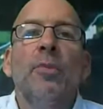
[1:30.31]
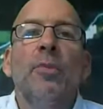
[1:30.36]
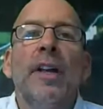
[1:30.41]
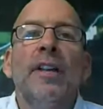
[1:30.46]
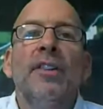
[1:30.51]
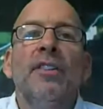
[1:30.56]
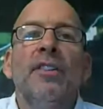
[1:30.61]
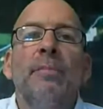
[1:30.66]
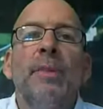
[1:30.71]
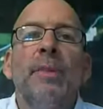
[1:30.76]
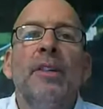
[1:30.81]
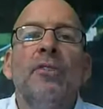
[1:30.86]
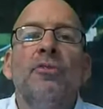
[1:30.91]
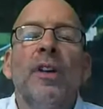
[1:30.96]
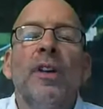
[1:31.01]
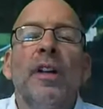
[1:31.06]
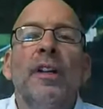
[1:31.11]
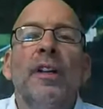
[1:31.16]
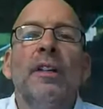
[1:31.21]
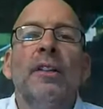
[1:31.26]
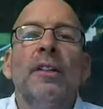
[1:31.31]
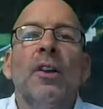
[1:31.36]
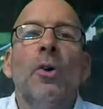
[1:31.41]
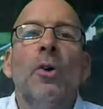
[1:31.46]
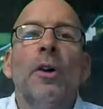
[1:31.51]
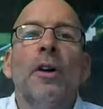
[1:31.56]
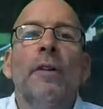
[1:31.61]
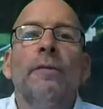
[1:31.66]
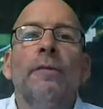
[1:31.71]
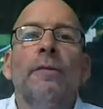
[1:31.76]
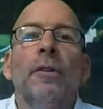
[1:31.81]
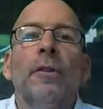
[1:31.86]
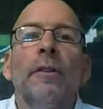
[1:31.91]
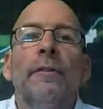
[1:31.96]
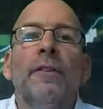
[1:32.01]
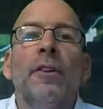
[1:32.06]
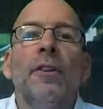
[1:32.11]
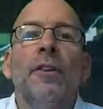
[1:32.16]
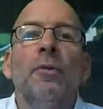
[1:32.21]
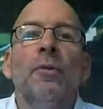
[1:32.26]
Prices have been trending lower for
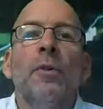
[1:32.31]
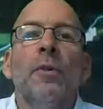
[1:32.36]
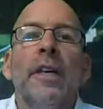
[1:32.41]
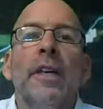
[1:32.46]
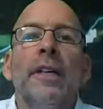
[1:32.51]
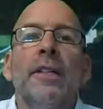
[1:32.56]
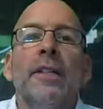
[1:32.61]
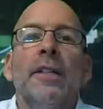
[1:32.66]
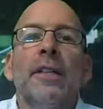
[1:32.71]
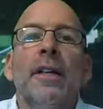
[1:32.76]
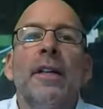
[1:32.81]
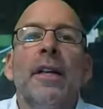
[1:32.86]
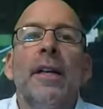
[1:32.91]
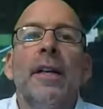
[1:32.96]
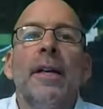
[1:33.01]
a few weeks.